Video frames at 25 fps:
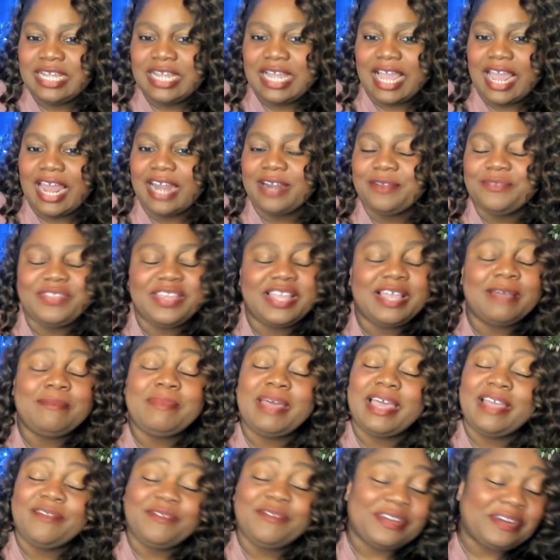I don't think I'm
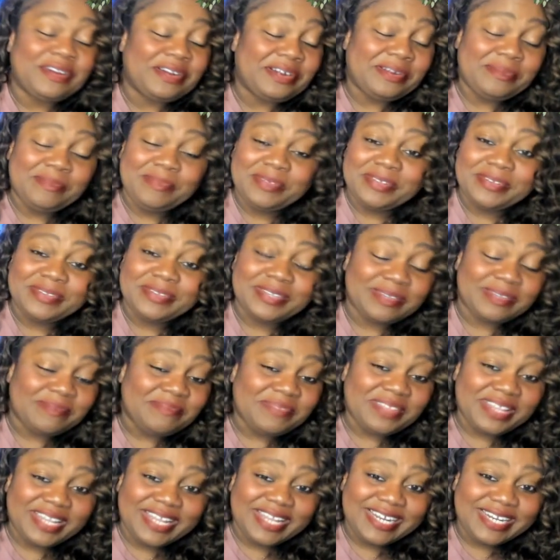ever gonna build
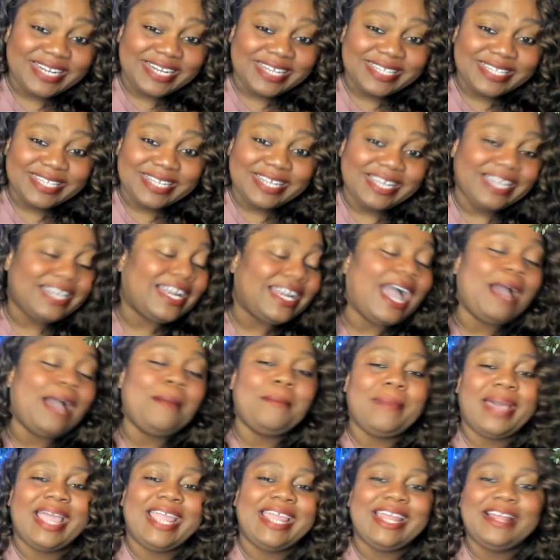something like this again. I
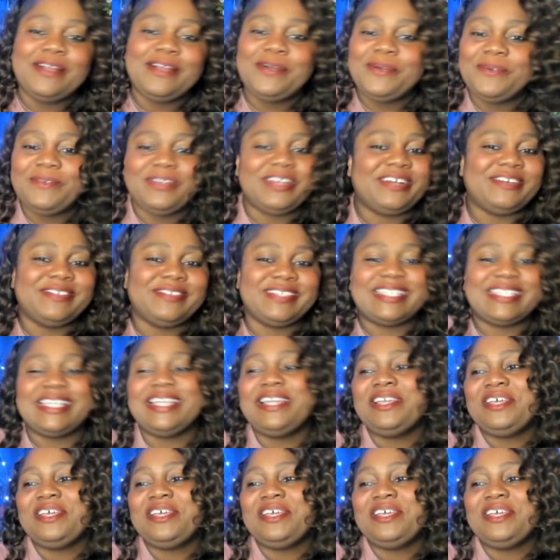might, who knows?